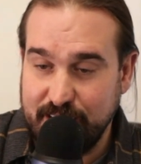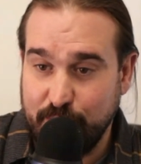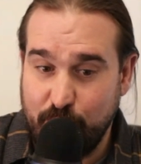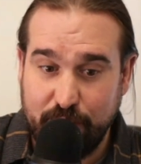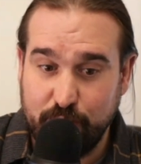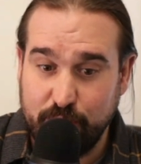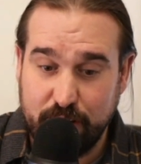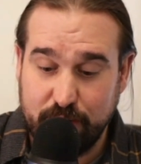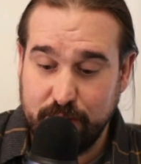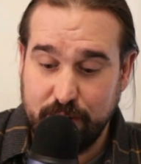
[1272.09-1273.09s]
And rather
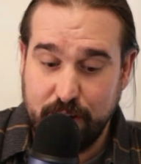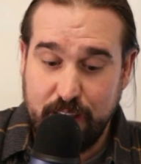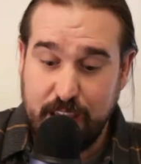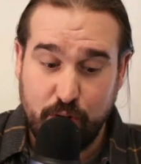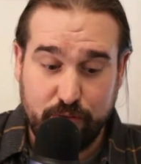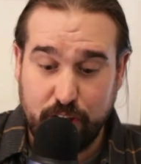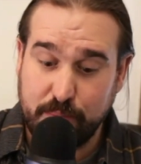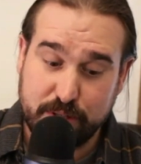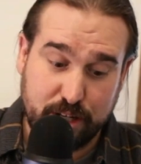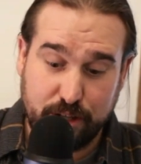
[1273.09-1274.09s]
than, hey, you have the
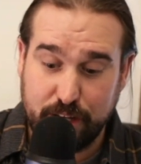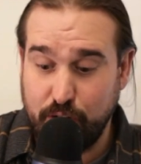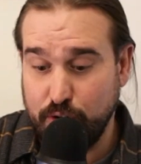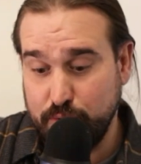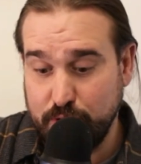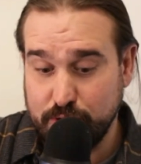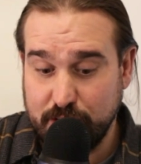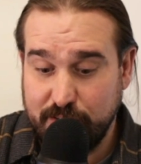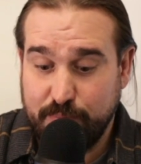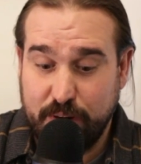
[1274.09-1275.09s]
option to click here and do it yourself,